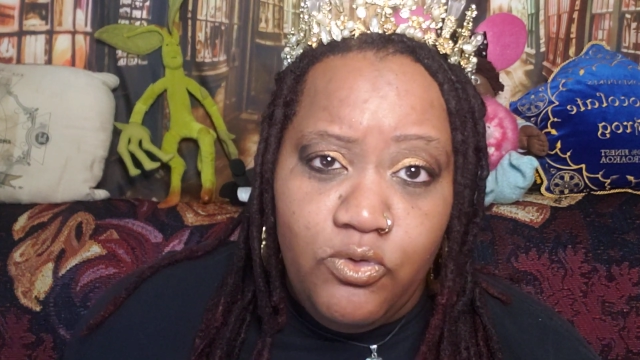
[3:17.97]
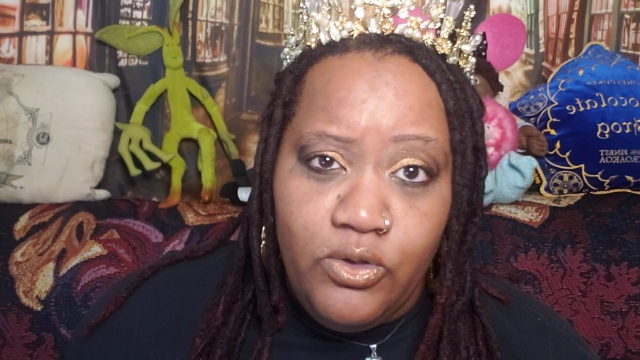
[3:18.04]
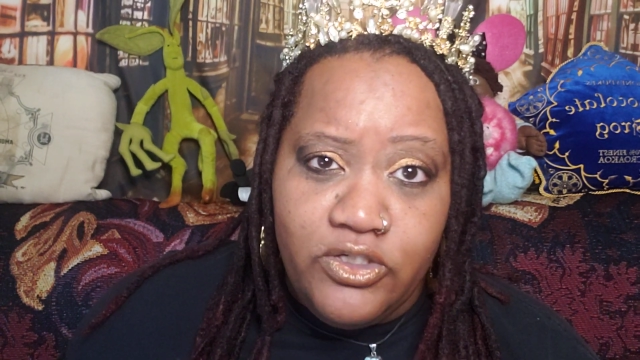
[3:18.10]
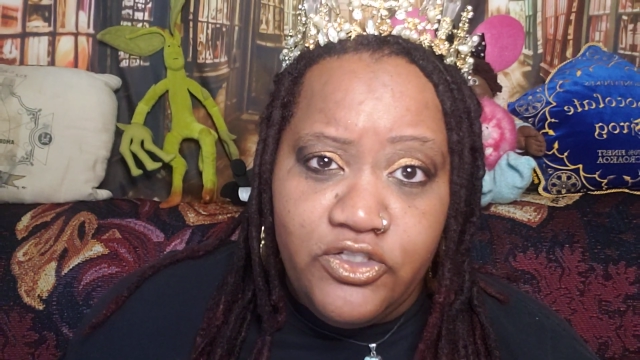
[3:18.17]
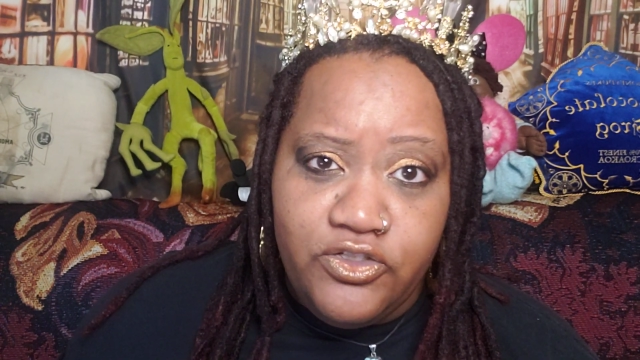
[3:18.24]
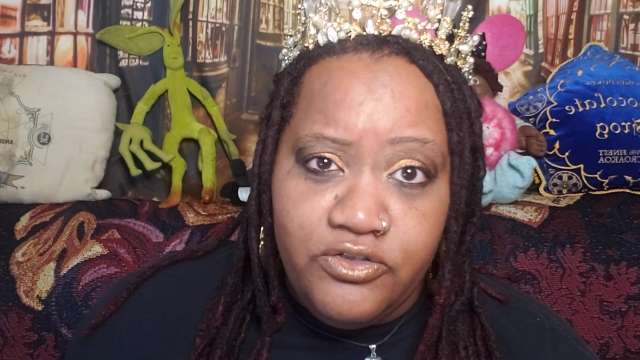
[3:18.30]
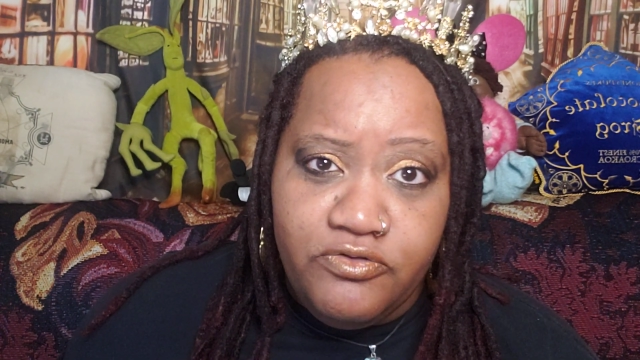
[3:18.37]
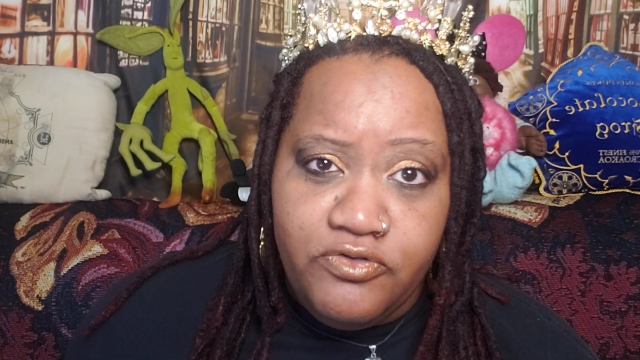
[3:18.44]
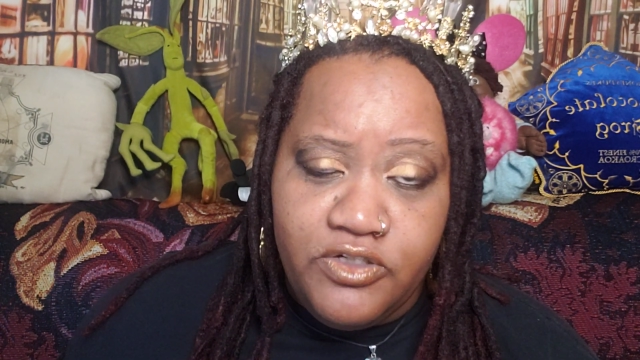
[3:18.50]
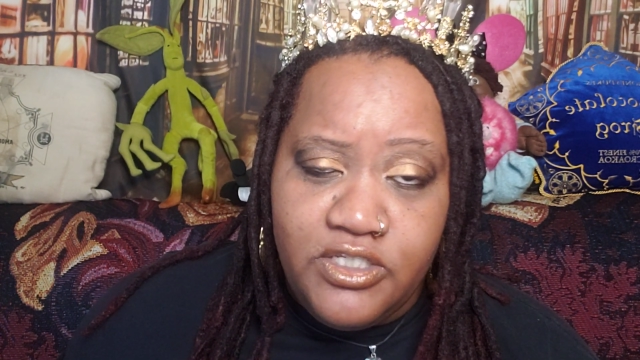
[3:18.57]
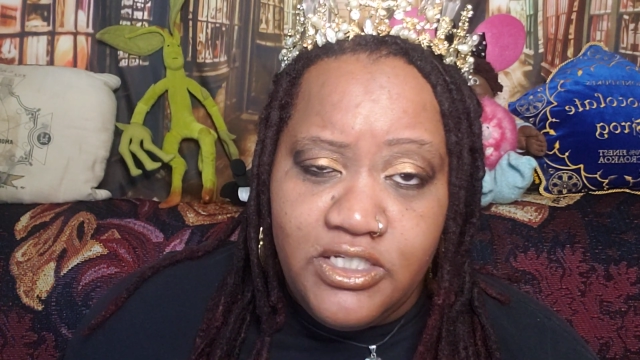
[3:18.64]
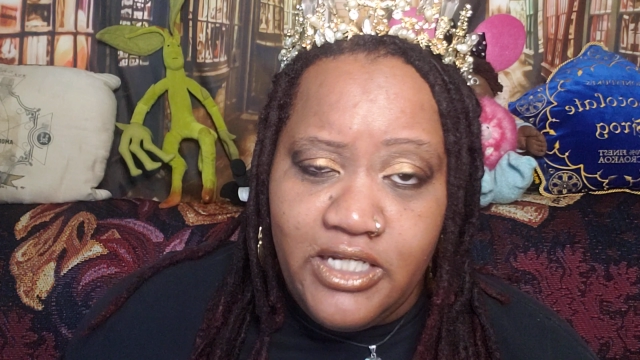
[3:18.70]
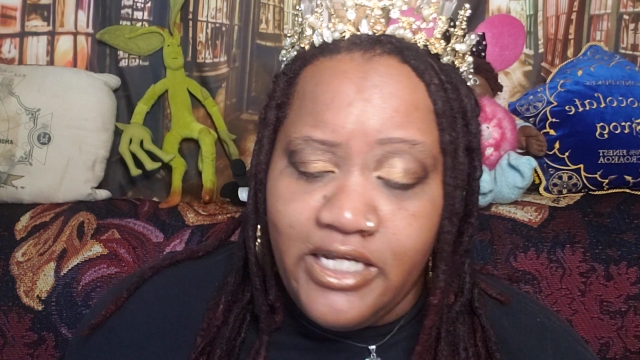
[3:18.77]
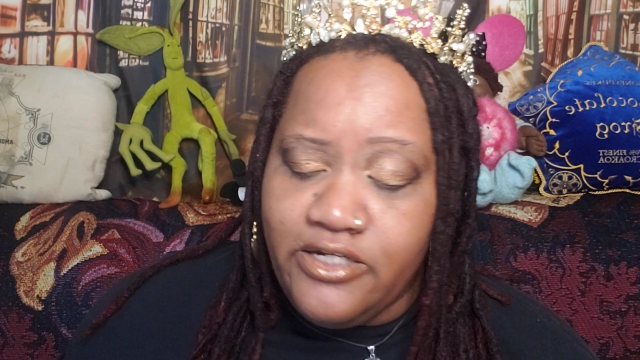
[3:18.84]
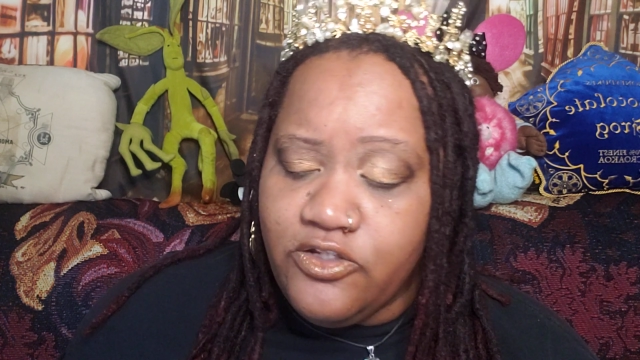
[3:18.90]
question for
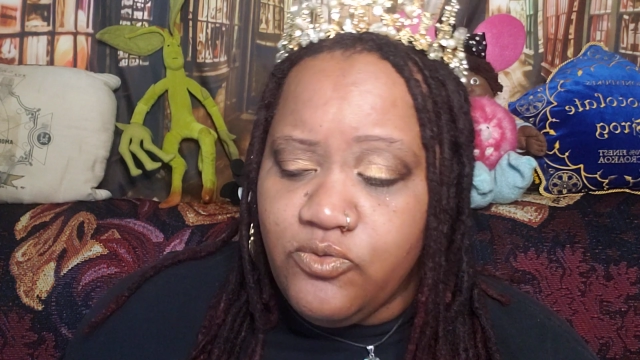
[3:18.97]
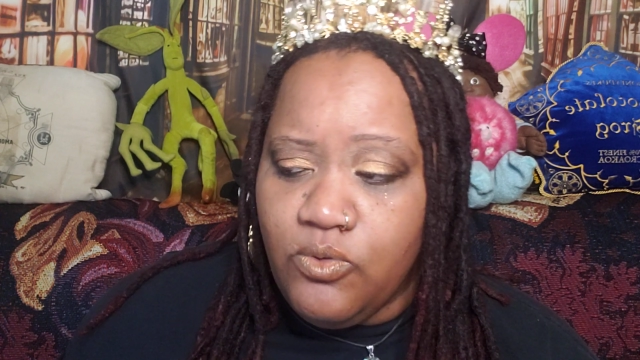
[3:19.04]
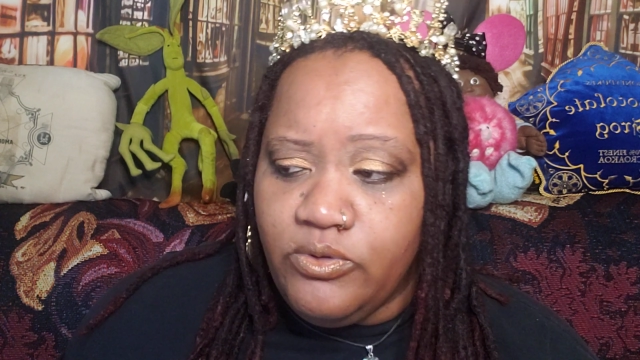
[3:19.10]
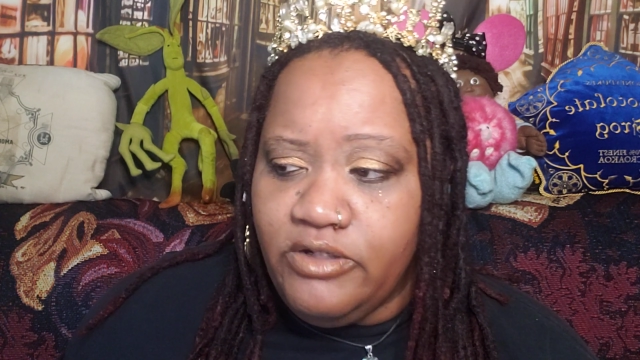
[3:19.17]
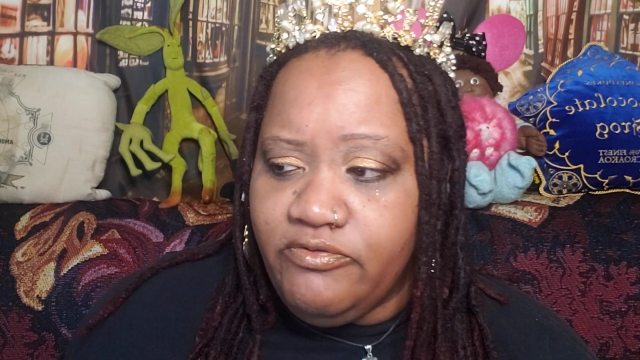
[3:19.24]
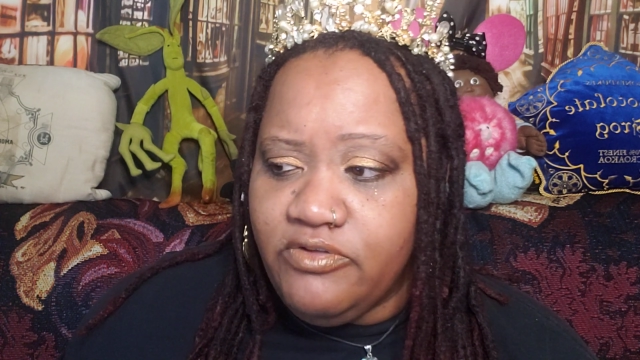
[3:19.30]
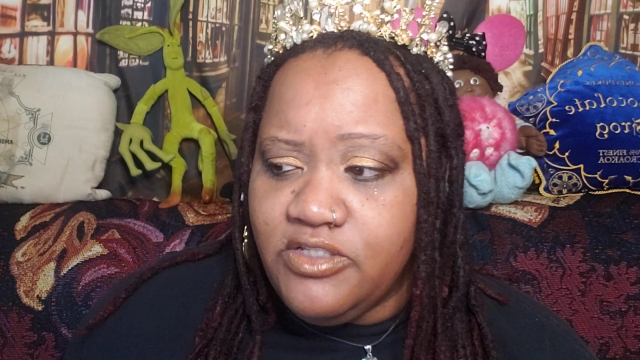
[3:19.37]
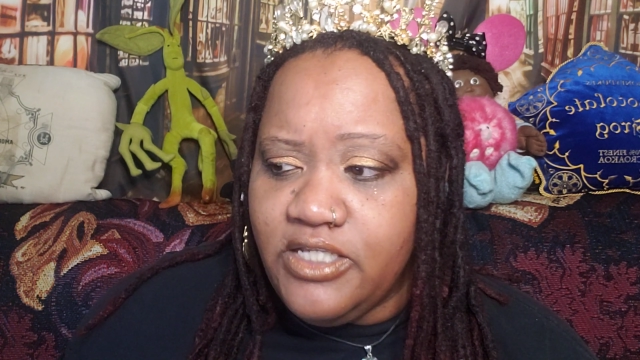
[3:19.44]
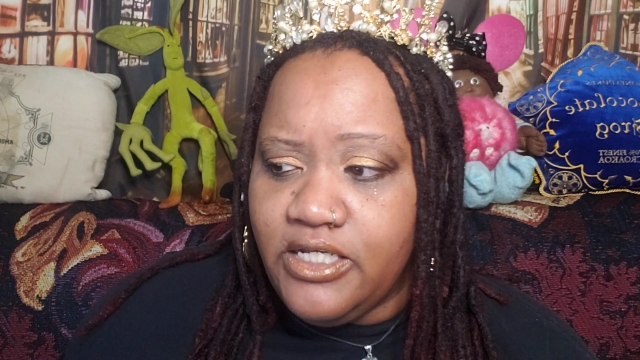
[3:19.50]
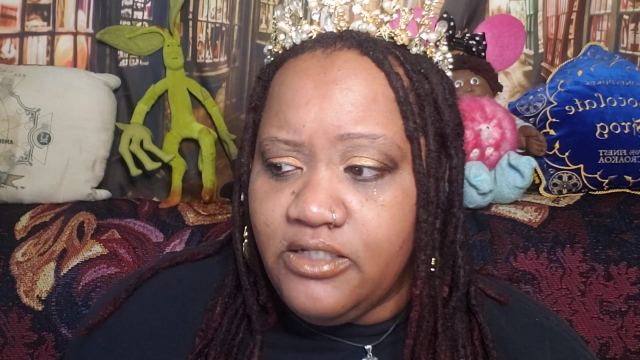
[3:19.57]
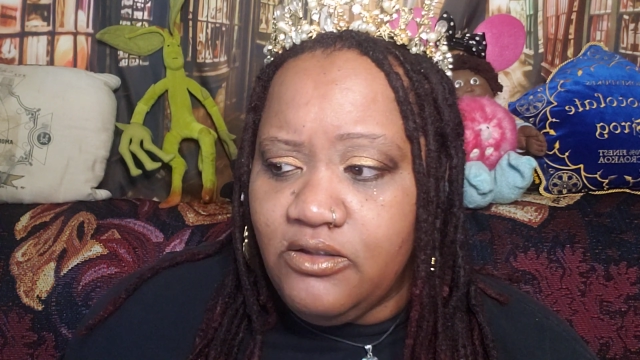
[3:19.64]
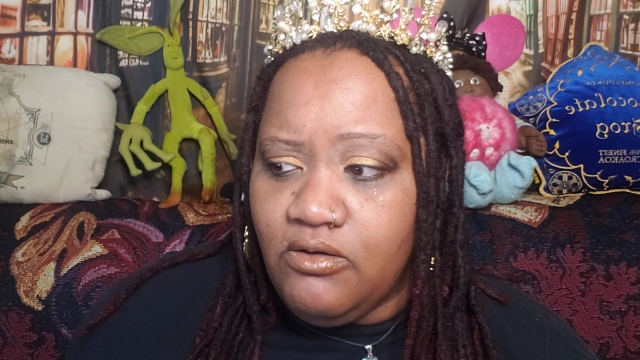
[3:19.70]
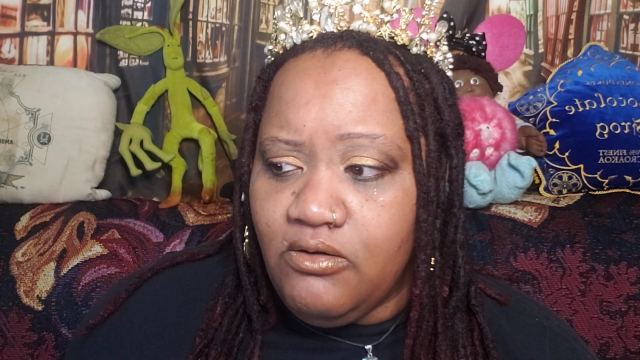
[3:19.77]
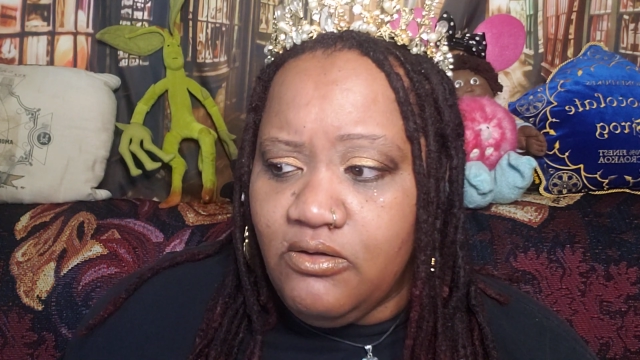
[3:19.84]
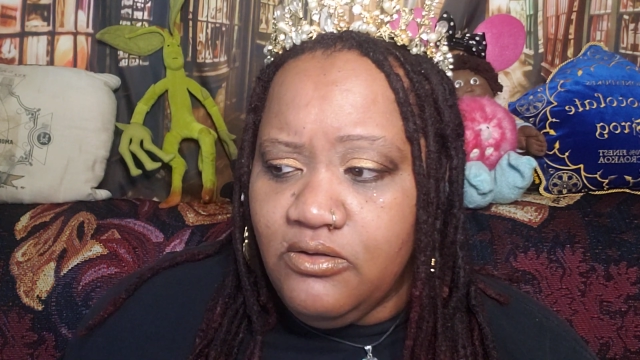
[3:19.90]
today. This won't even
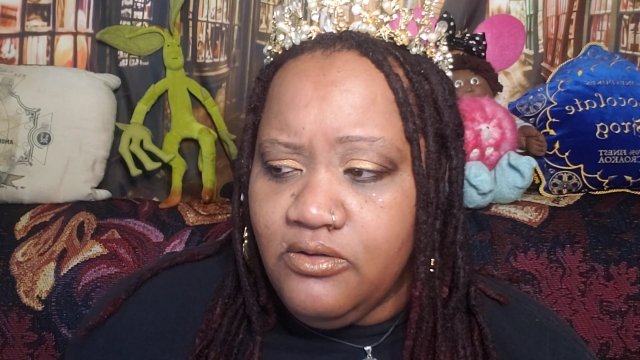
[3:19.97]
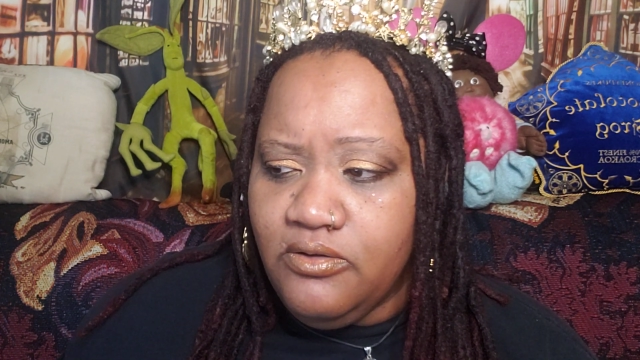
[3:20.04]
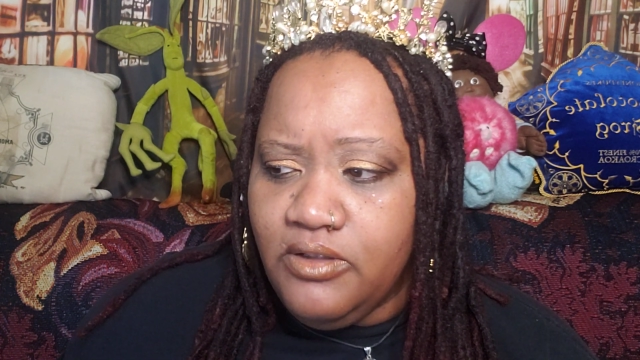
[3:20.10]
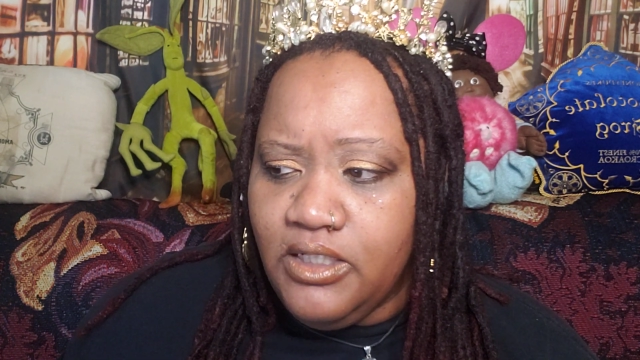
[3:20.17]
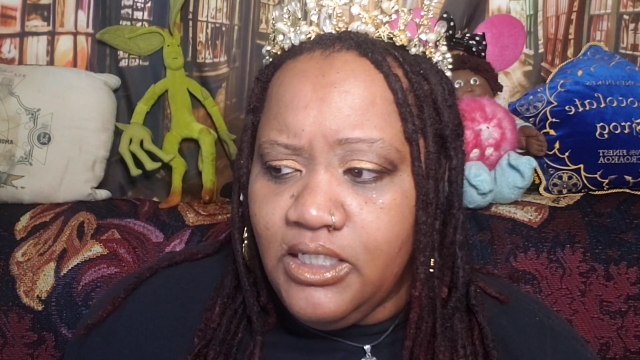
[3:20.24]
take long.